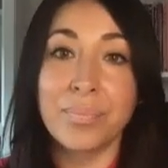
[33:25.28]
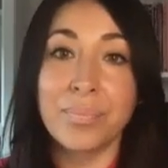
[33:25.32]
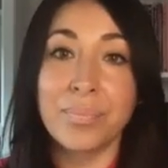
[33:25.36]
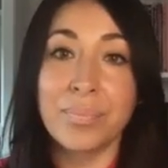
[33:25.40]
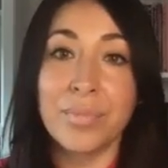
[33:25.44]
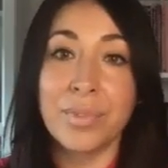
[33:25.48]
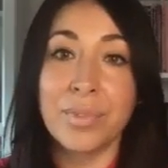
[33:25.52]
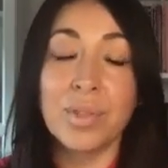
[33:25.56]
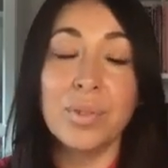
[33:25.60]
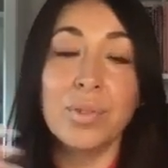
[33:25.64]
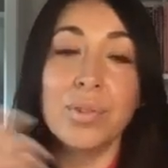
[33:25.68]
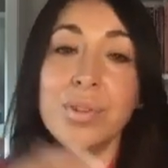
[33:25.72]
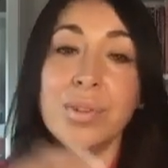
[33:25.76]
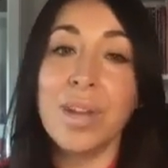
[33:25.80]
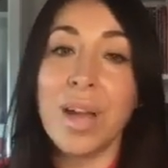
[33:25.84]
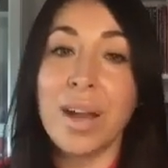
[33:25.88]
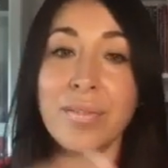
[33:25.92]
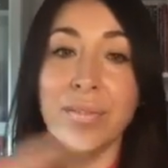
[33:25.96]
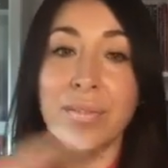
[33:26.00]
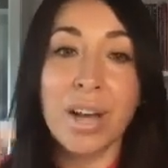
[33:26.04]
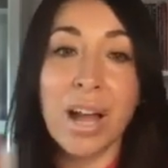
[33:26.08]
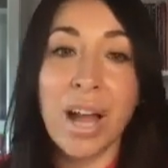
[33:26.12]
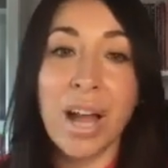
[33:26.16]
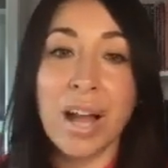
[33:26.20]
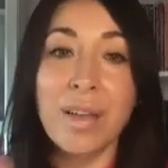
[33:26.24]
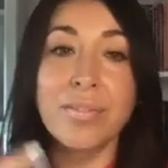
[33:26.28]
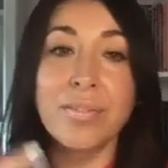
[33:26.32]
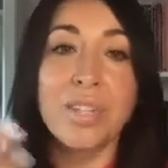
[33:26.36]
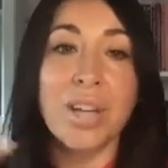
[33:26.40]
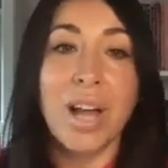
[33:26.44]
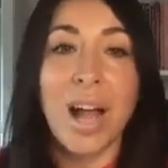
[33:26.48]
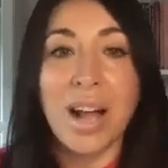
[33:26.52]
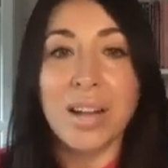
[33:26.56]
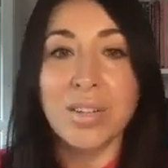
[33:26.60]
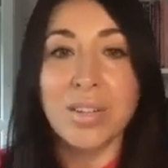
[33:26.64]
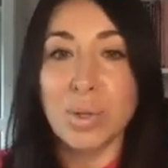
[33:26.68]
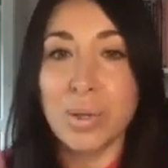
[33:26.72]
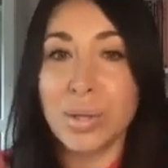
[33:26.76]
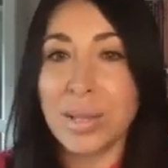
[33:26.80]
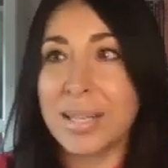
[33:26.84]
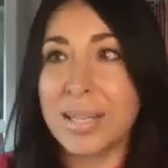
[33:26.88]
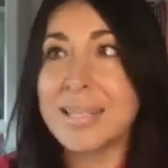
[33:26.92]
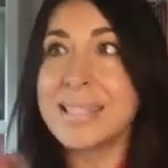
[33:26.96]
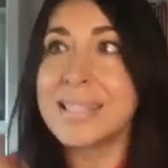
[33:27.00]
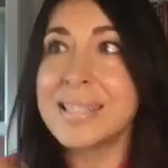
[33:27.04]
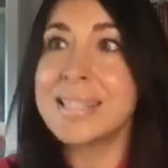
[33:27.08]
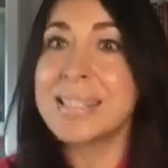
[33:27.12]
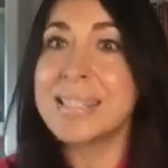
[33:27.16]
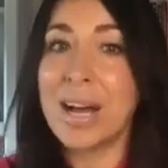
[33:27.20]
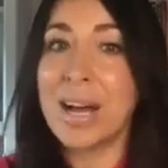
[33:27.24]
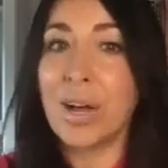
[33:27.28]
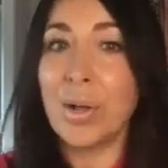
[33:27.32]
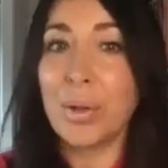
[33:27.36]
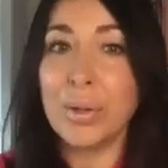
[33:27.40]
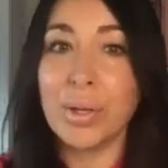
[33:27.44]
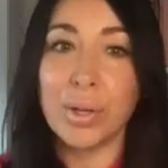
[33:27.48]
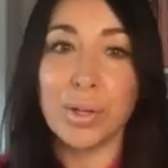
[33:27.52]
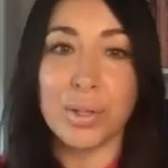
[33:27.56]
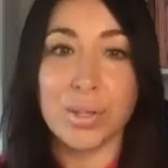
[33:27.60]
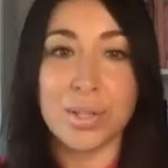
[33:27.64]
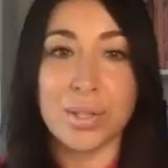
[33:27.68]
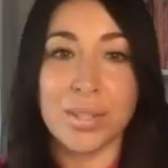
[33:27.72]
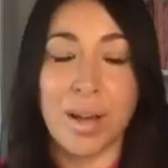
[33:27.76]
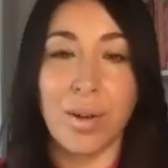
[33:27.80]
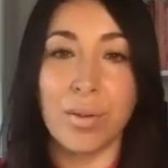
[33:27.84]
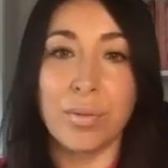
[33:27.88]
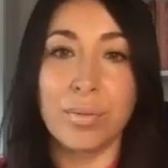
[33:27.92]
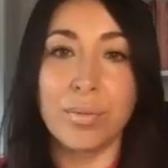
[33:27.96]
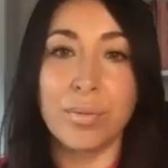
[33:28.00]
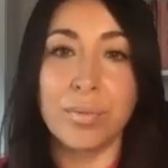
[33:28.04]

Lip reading: You'll never have to actually like sell yourself.